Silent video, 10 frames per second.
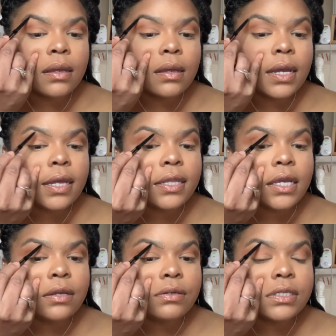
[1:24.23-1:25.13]
And
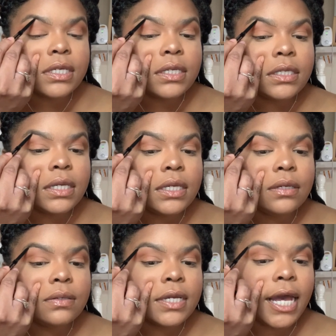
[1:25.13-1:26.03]
then you just
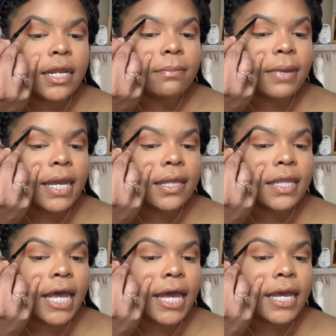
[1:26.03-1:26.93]
continue to kind of make a
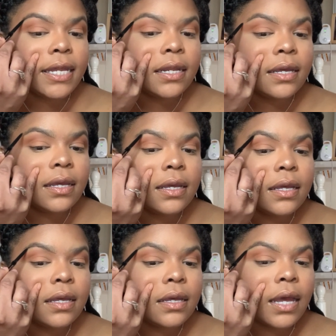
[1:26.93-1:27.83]
line
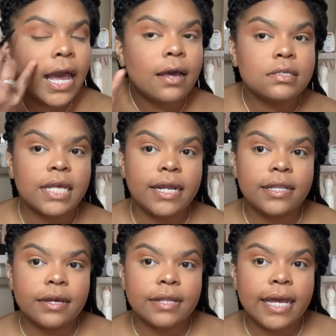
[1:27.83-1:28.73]
outside of
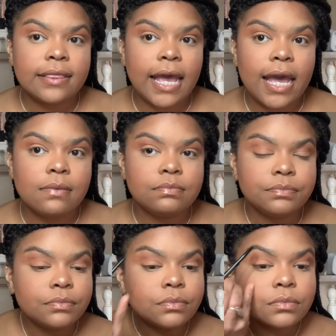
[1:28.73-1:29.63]
there like that.
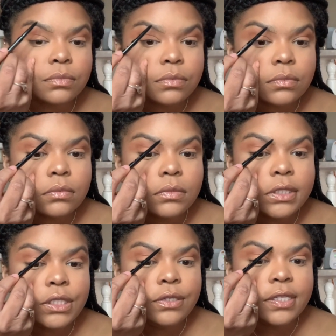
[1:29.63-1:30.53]

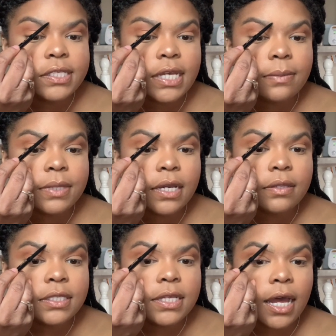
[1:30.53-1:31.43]
You do the same thing on
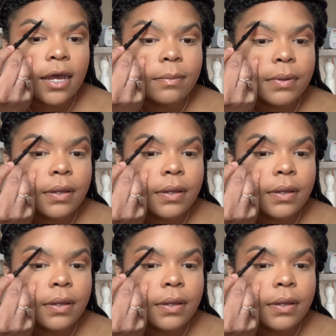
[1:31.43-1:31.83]
the top.